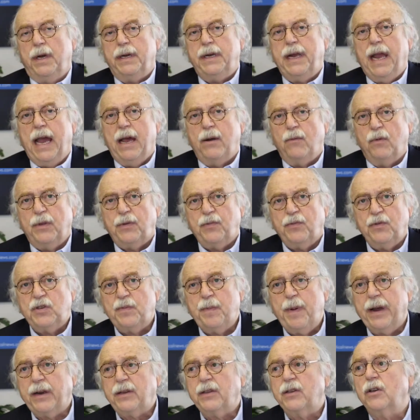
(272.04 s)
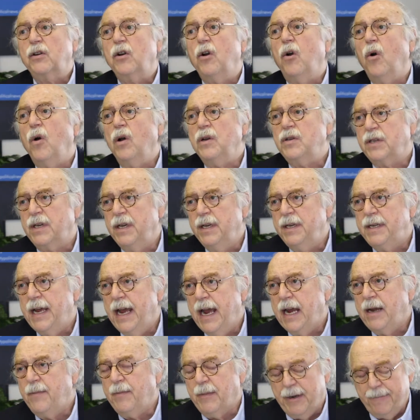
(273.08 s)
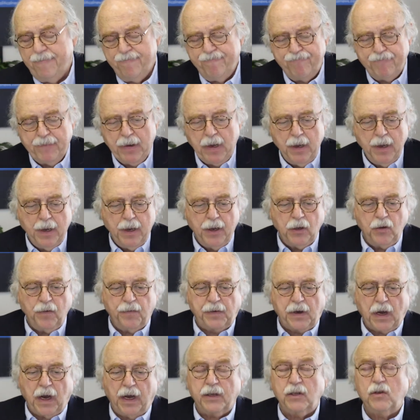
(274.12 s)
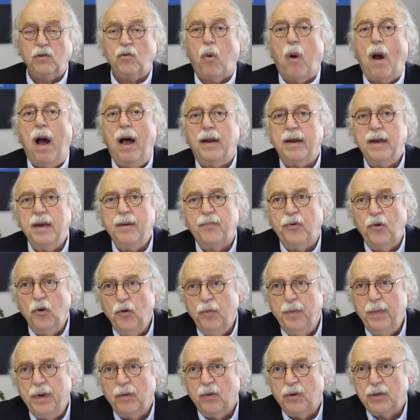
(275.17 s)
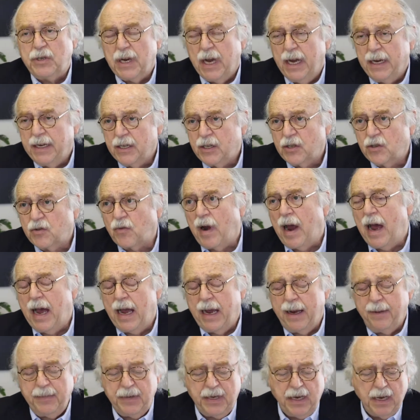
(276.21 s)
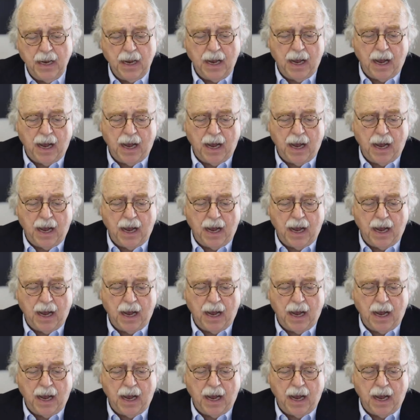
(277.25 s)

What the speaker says: again, with respect to cost containment, you've got quality improvement, which I described.